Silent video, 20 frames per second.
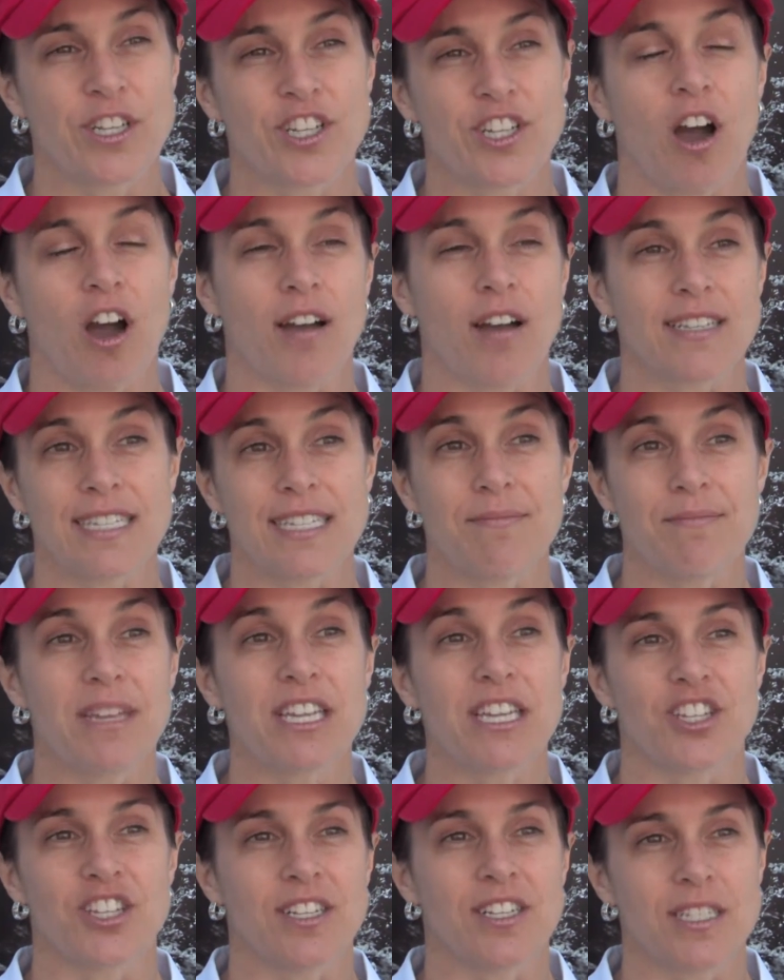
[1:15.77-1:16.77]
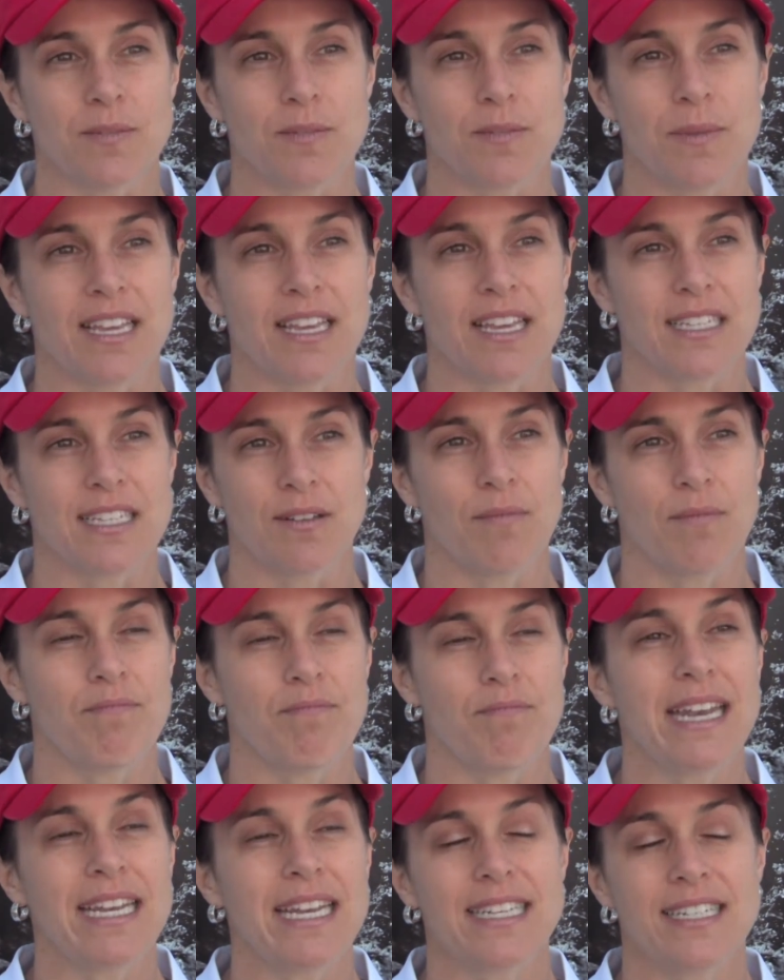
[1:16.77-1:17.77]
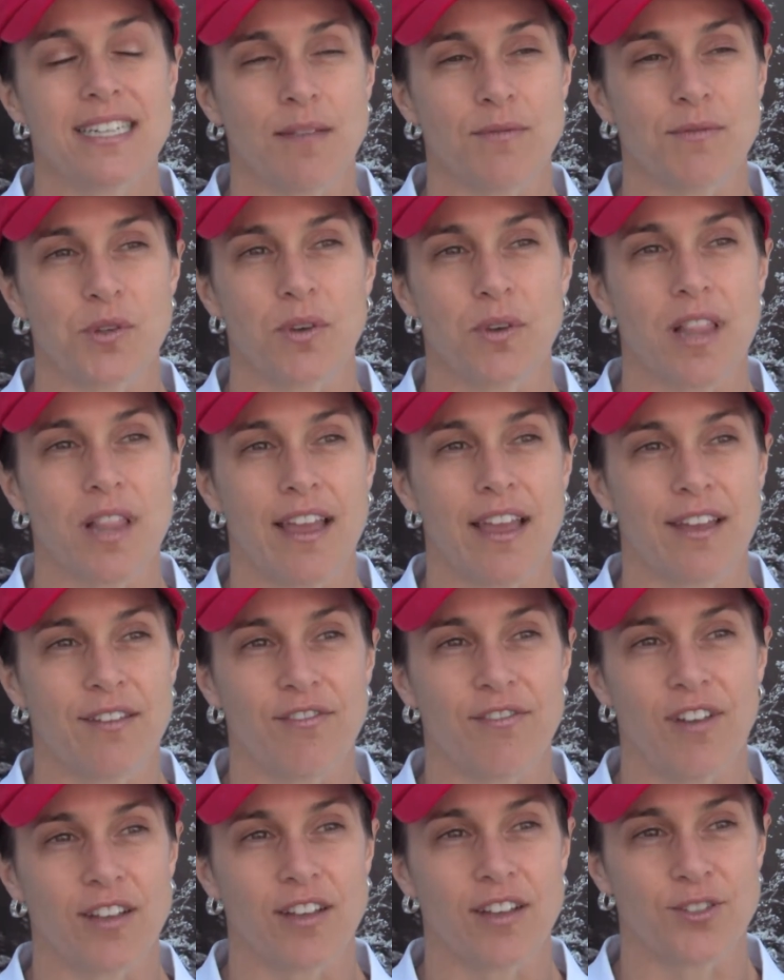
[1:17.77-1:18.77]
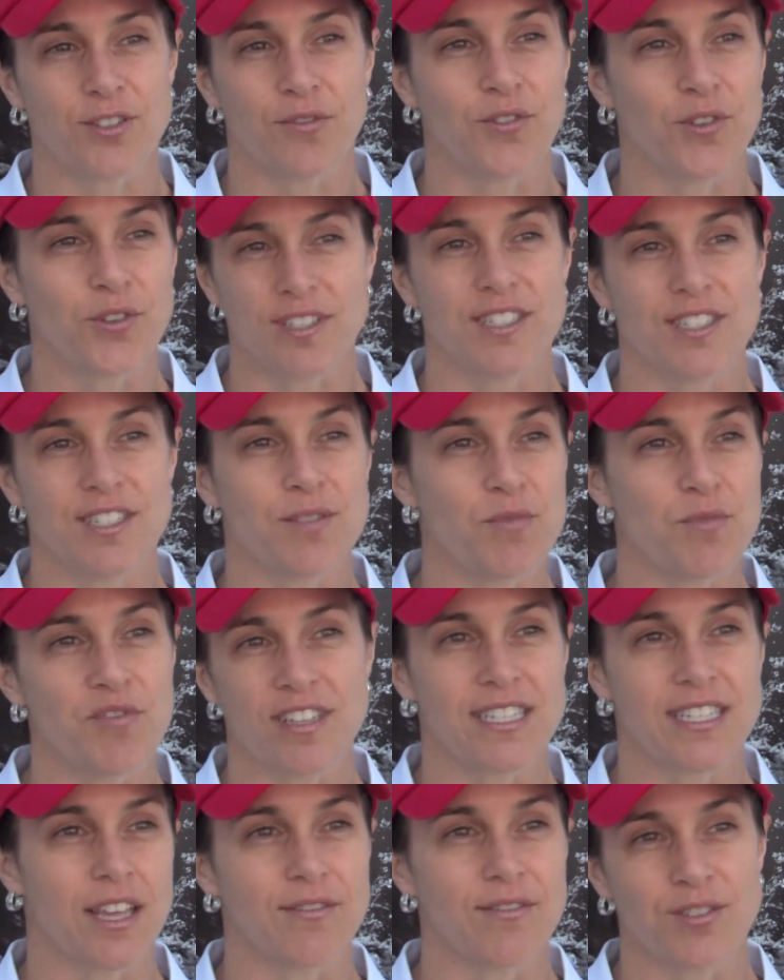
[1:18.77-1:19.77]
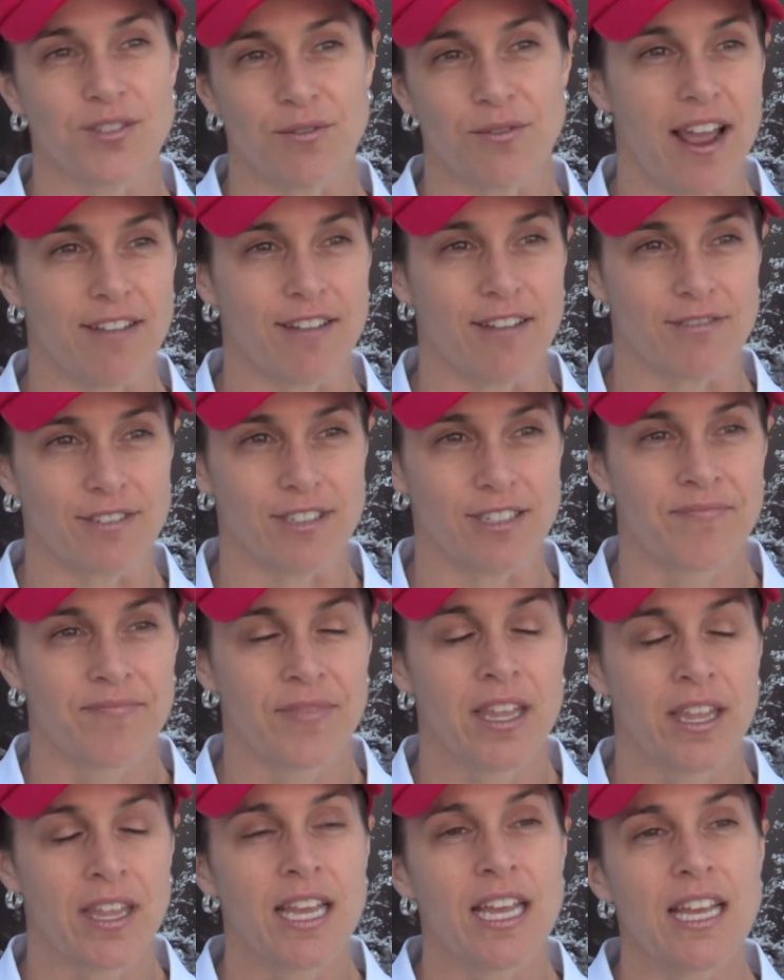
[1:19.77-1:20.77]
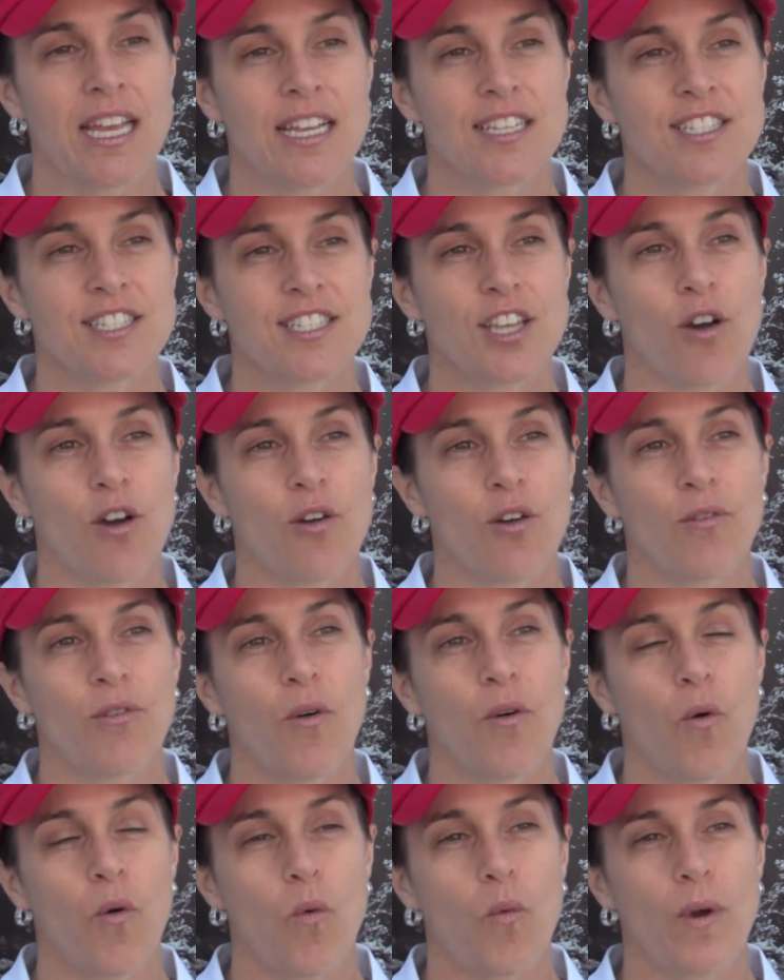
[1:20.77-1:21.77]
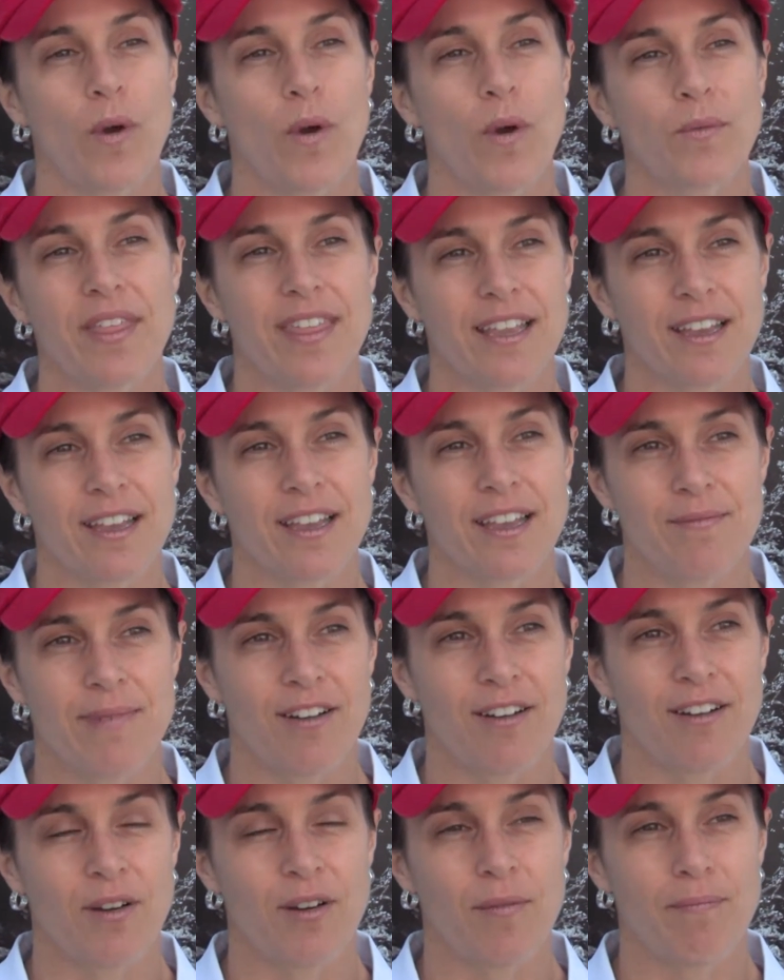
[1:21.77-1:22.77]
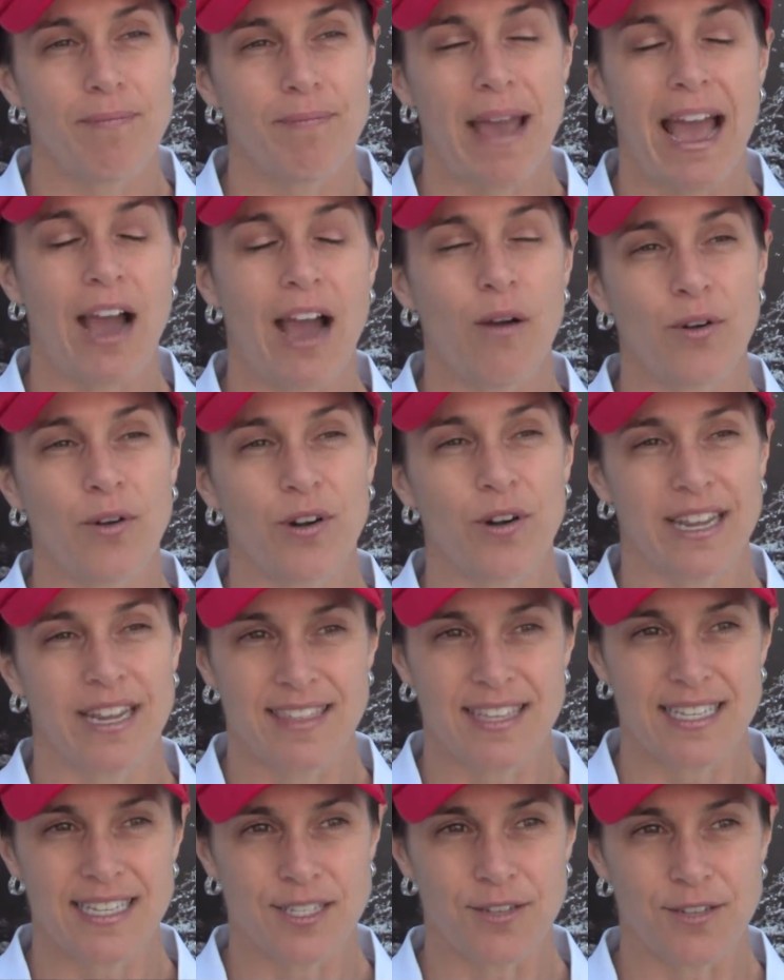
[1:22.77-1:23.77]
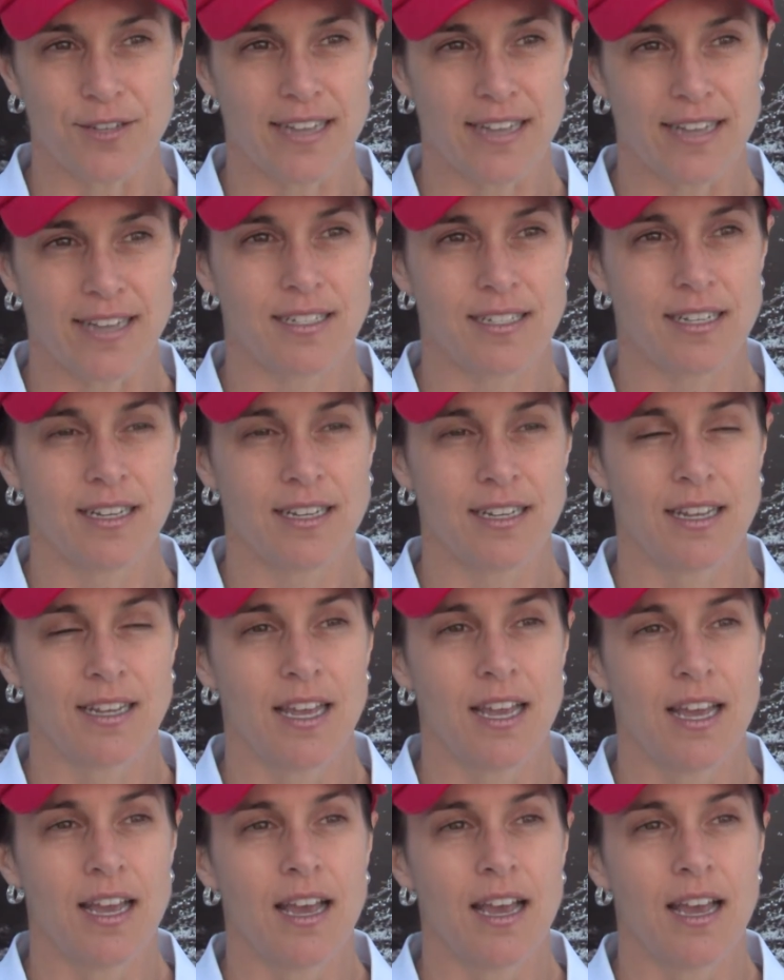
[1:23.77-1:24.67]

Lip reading: which cause emissions because many times we rely on fossil fuels to move ourselves around. So when we think about powering this event,